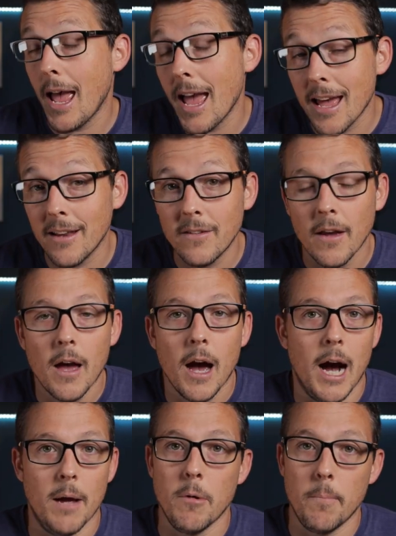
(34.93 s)
And
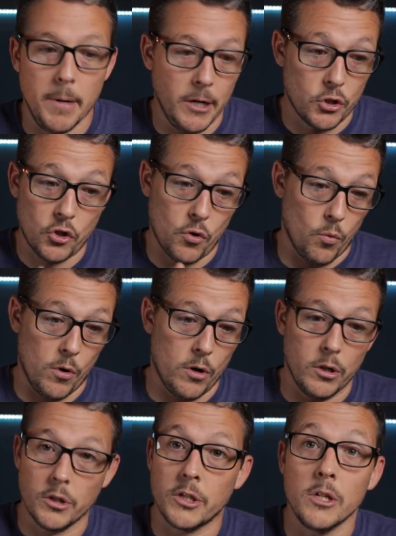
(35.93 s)
I'm a big
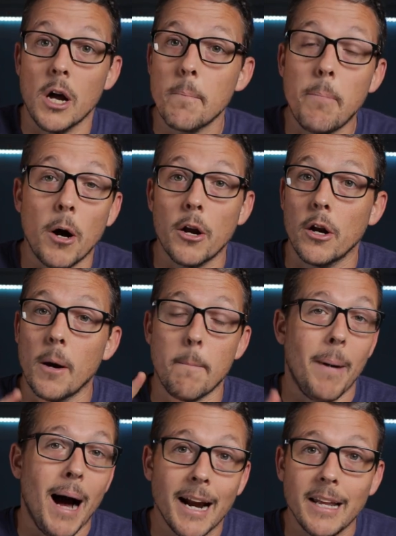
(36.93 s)
squirrels, nut butter,
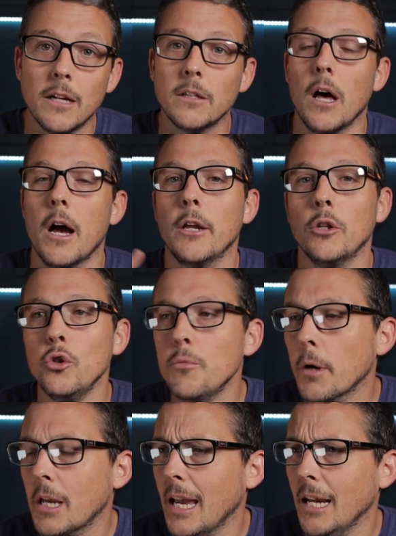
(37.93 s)
body glide,
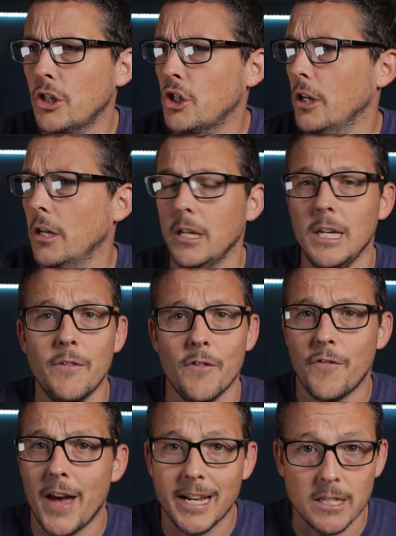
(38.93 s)
lubrication,
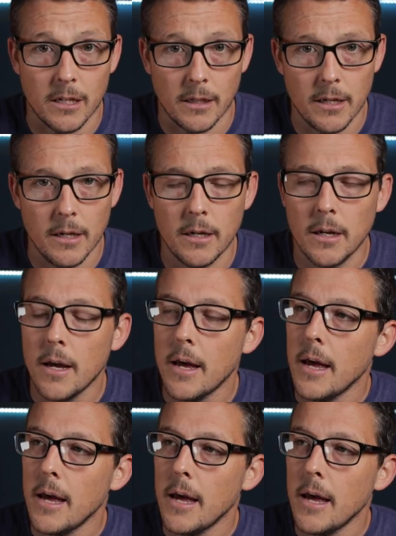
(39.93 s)
even Vaseline.